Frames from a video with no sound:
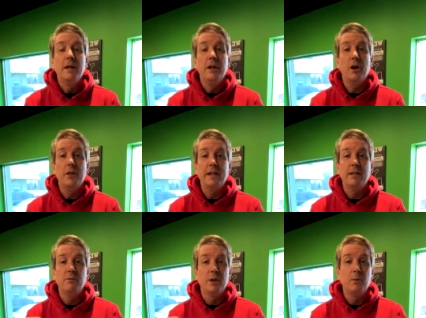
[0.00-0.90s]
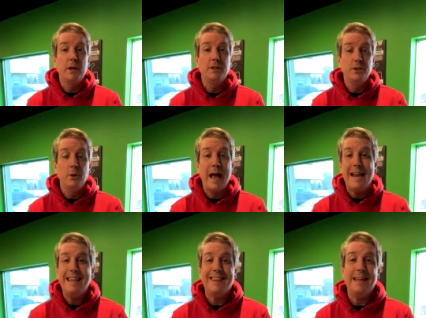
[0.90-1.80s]
You know, they didn't really want to do
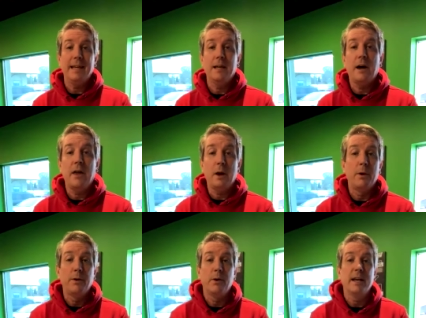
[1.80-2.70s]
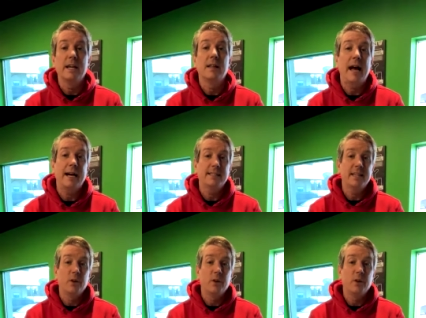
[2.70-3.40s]
anything that we were doing in class.